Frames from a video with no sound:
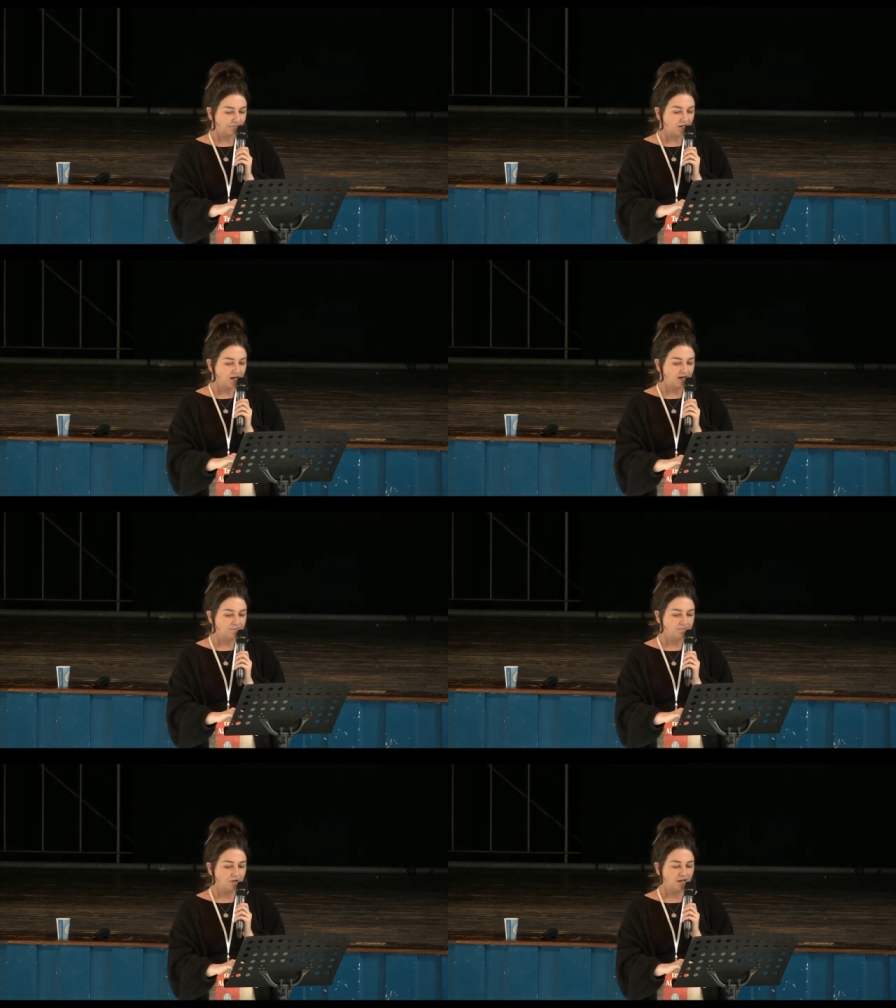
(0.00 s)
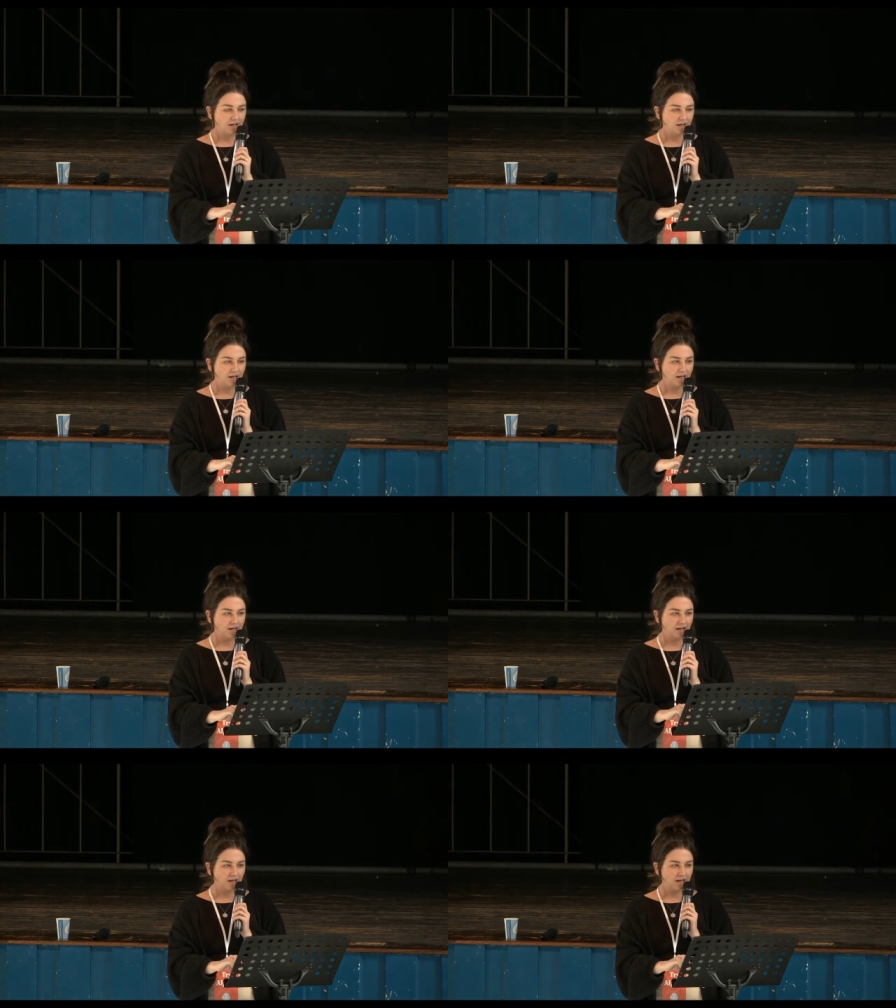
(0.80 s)
um,
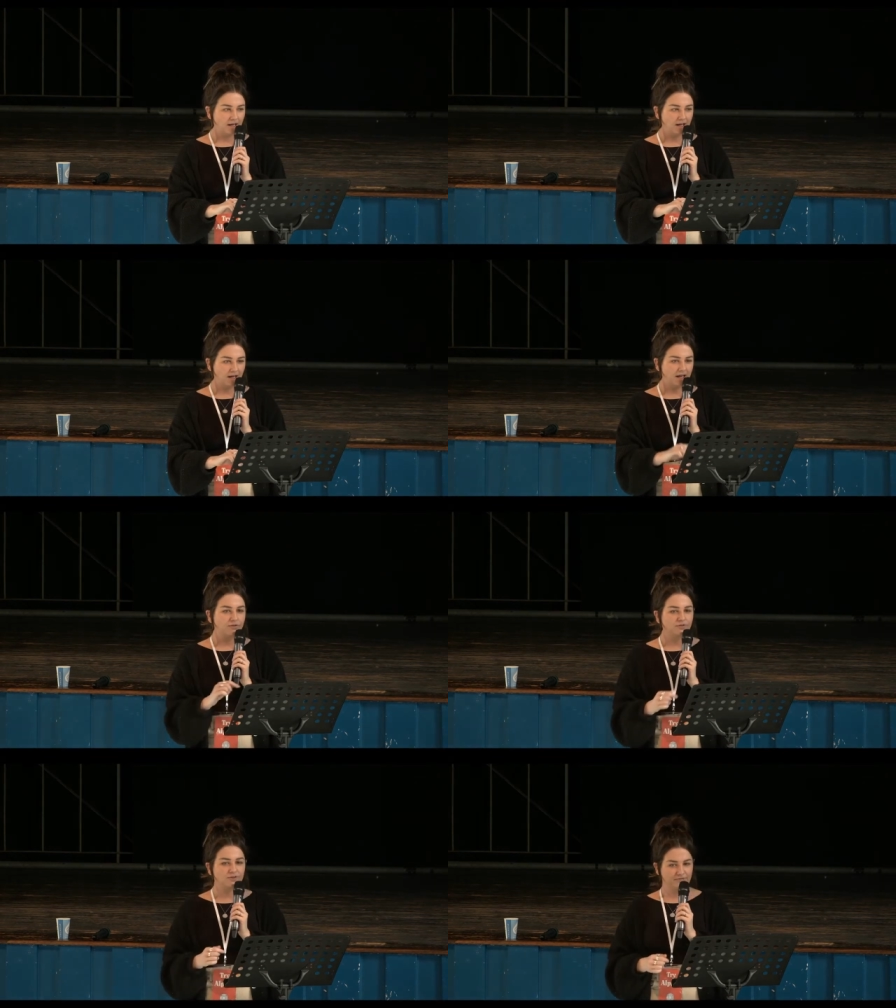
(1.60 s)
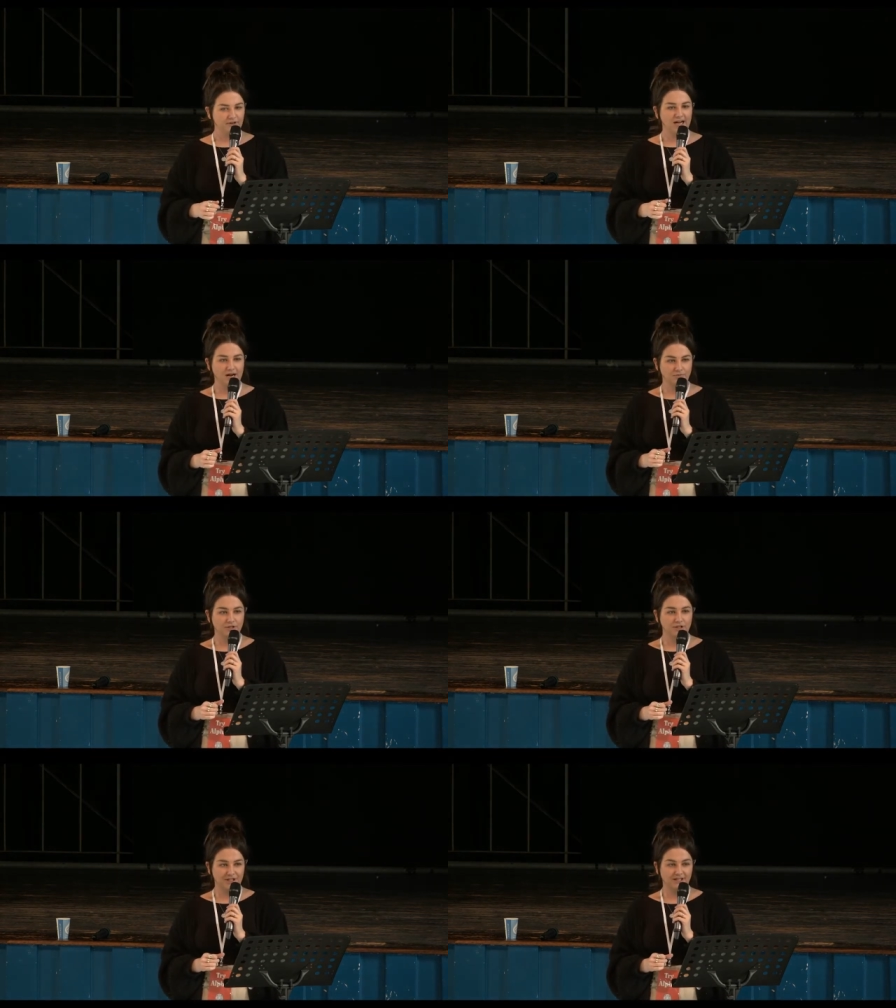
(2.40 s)
if you've never
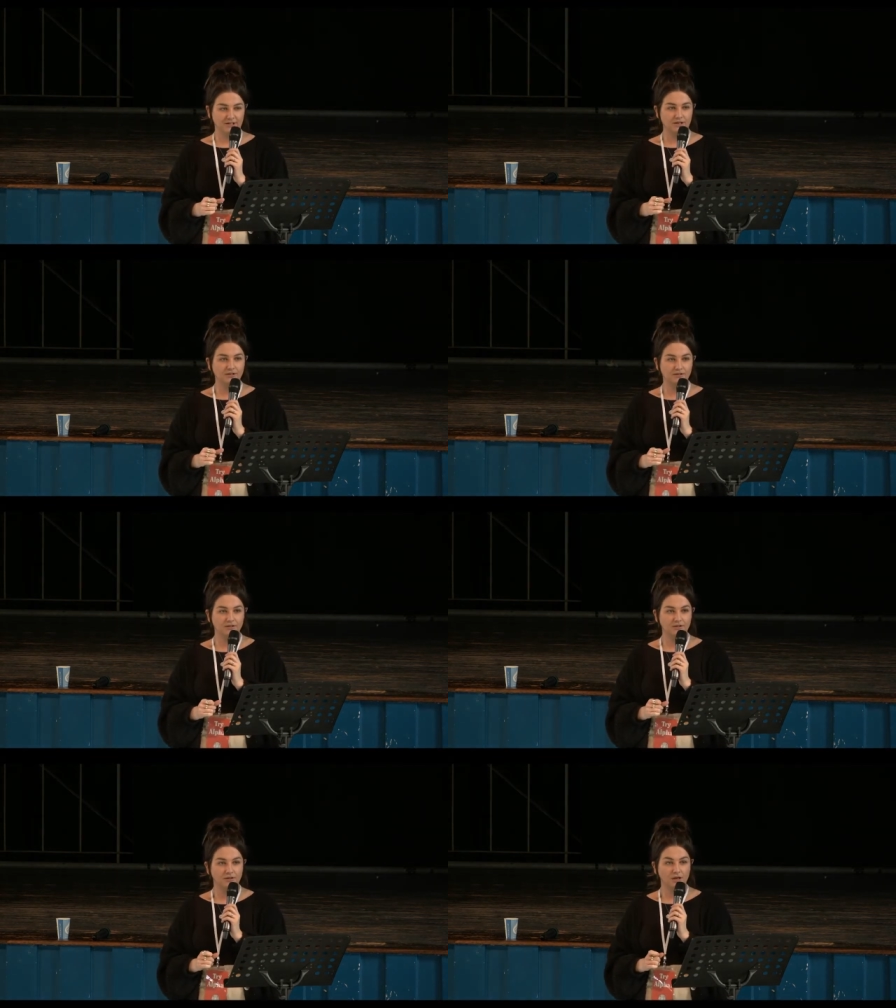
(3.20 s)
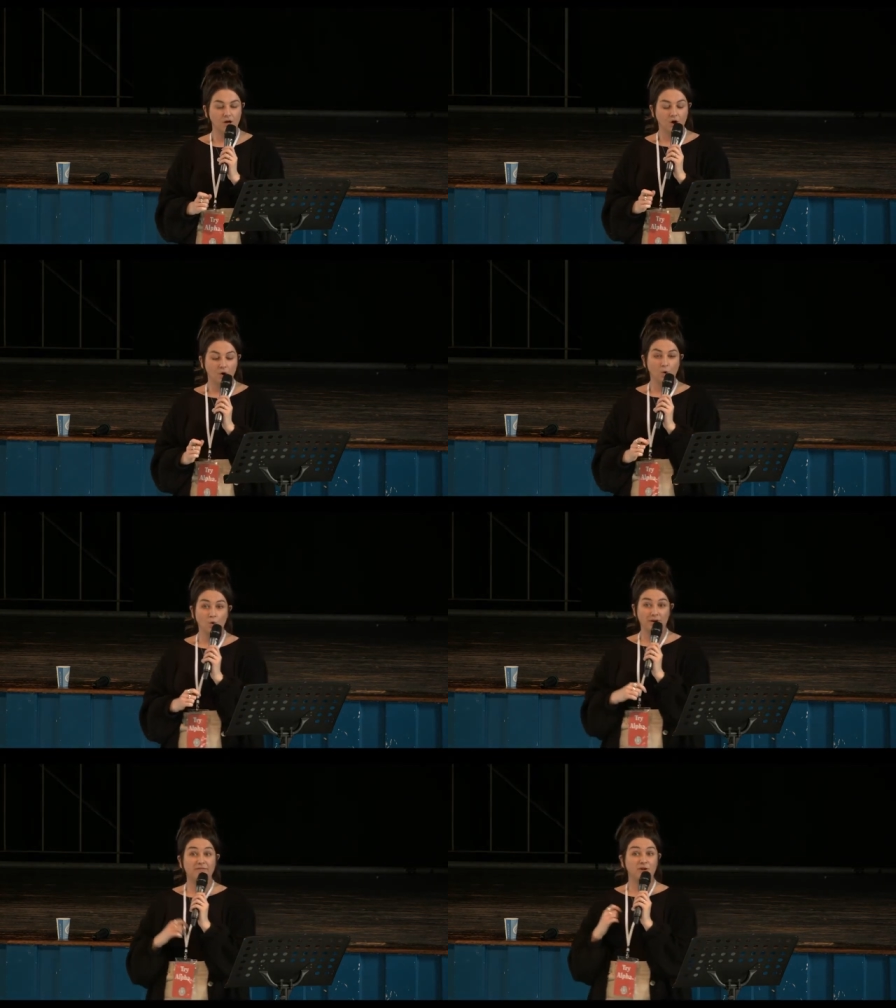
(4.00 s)
encountered Jesus,
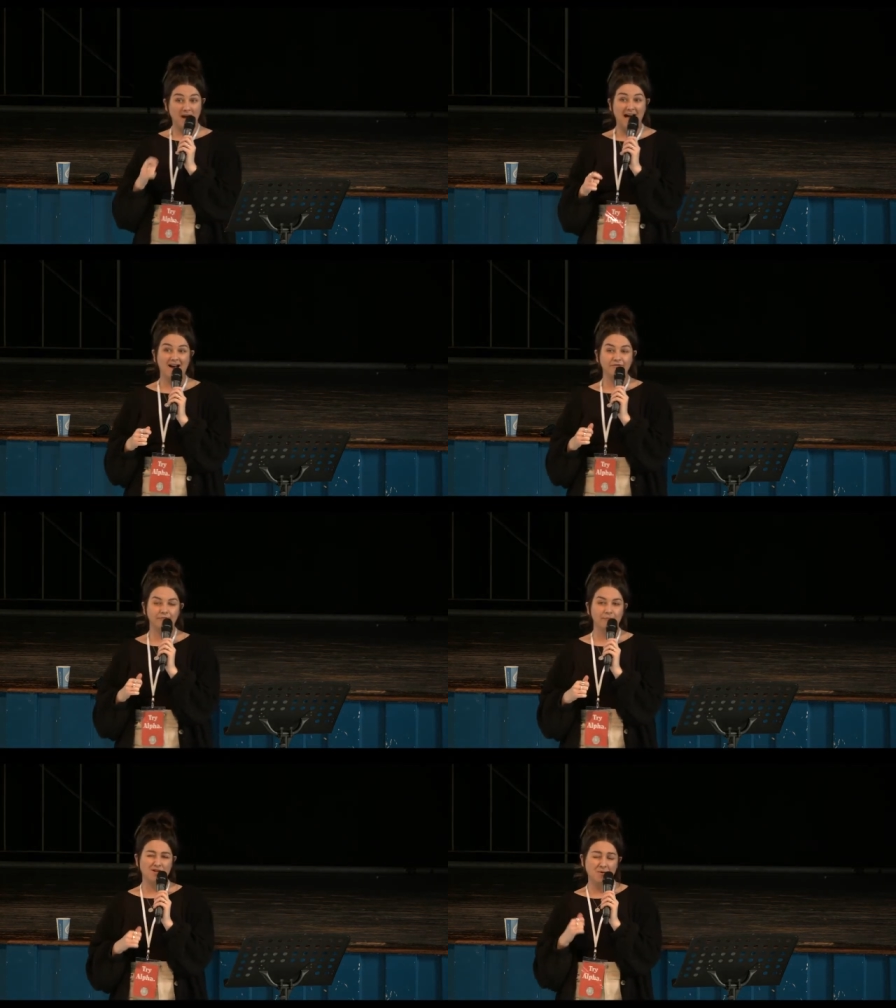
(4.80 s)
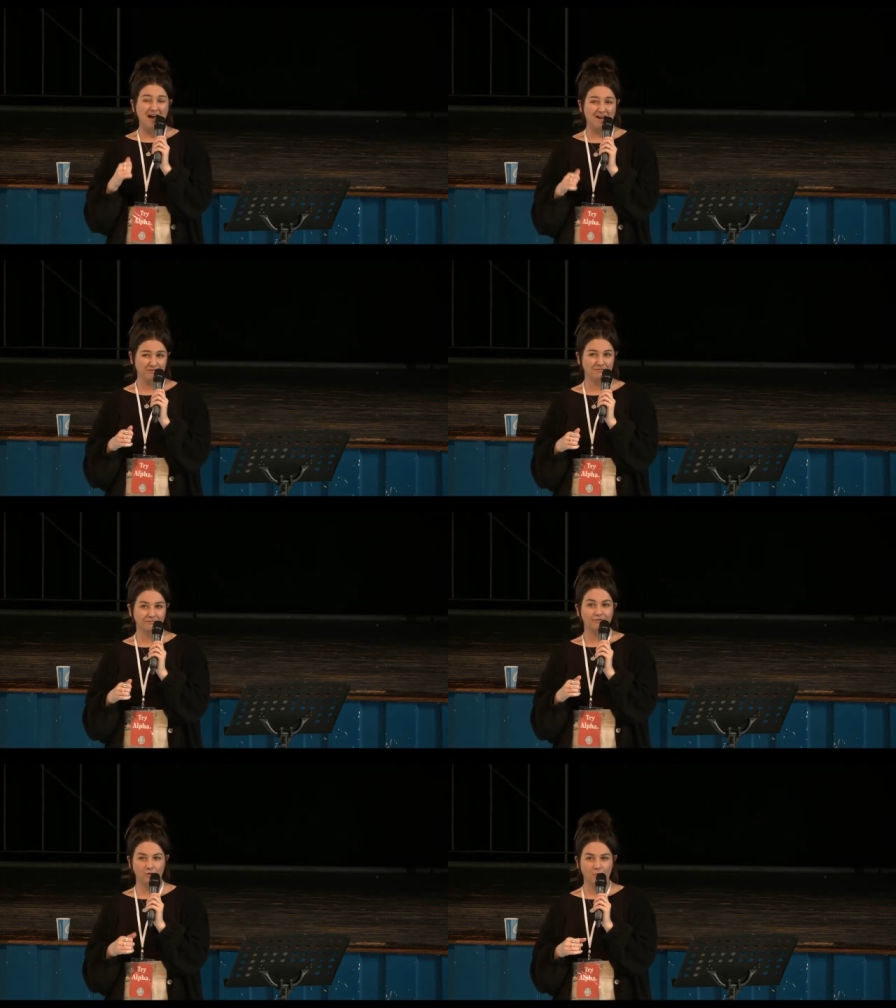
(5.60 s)
or if you have but you haven't
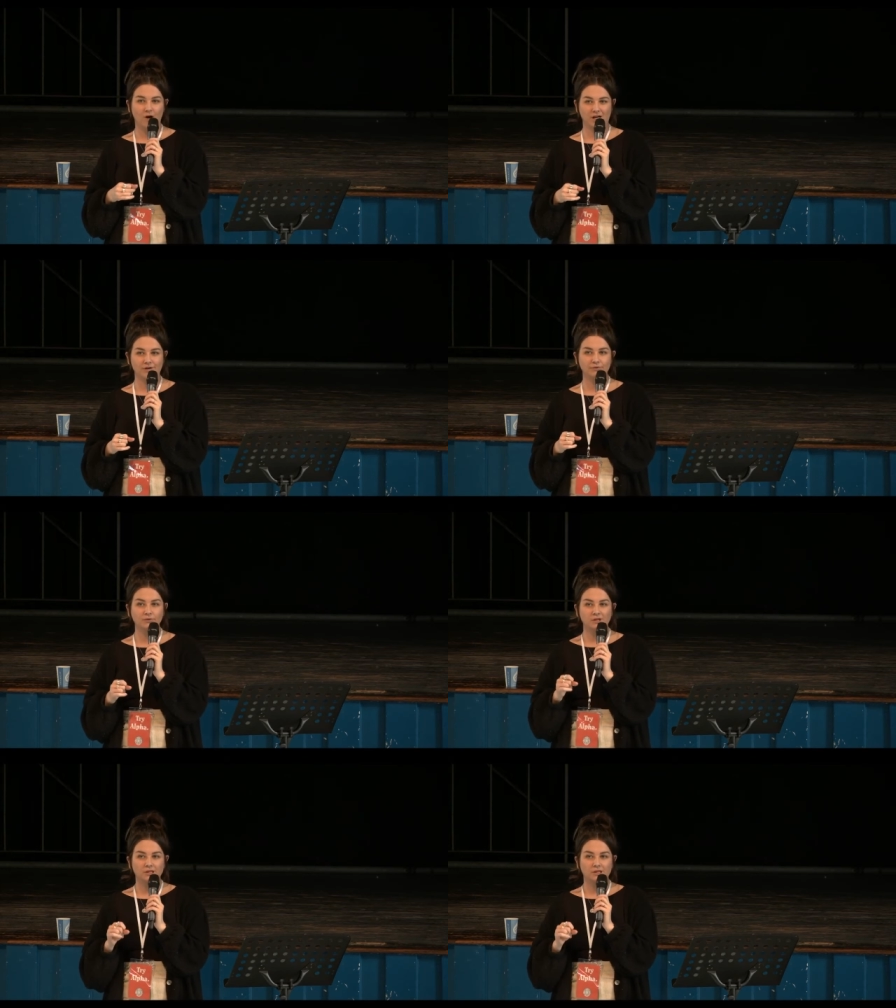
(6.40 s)
for a while,